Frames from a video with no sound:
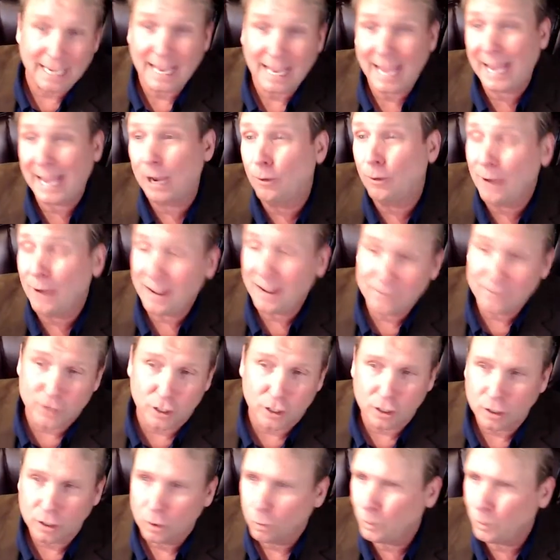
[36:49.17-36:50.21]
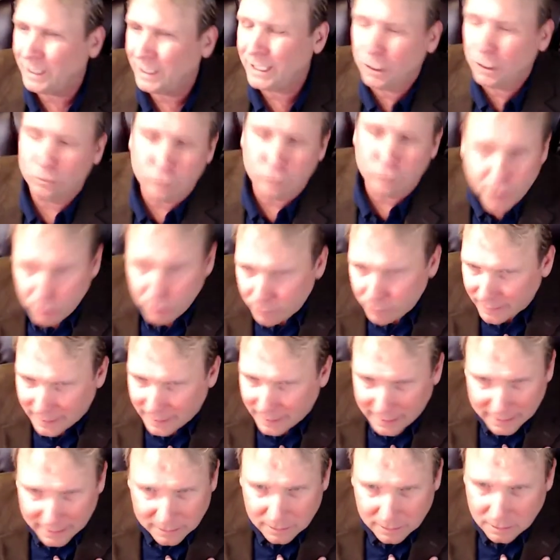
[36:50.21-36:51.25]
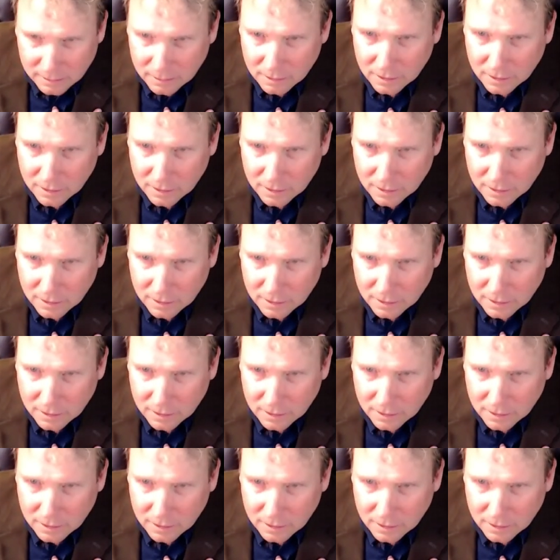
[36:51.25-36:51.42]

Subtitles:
However, we don't know that.